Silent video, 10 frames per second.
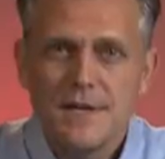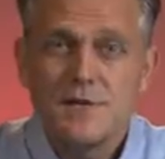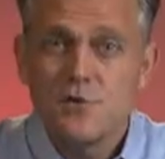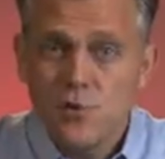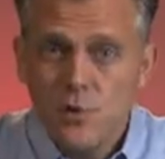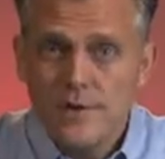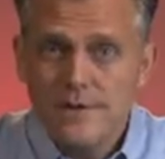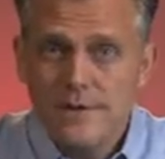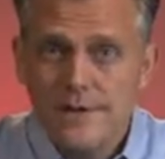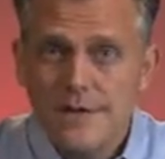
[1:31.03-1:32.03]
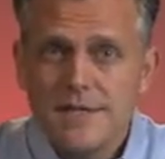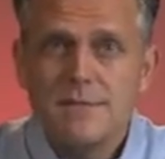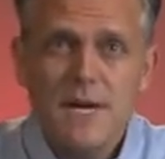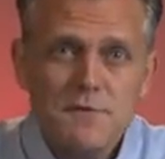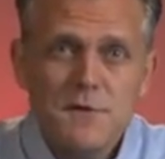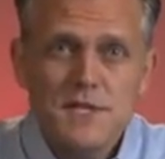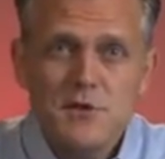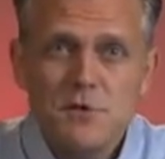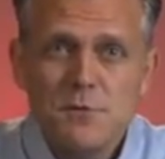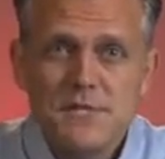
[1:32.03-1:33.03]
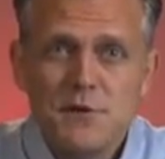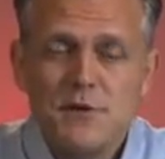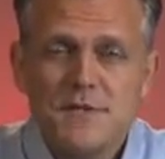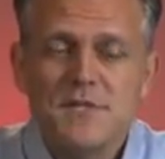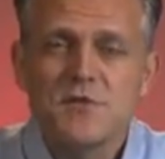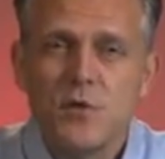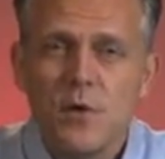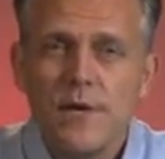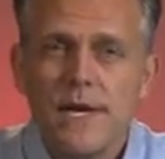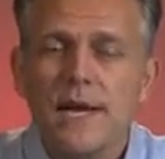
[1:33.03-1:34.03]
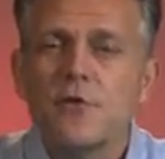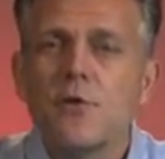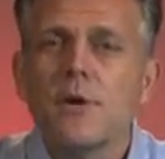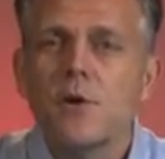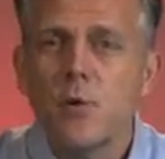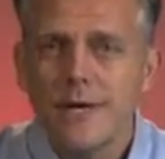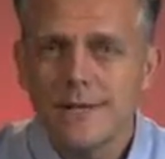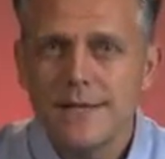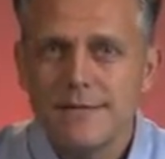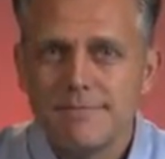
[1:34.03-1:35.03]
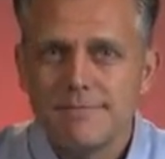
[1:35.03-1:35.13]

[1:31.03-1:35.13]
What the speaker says: In short, demand for digital materials is growing and growing quickly.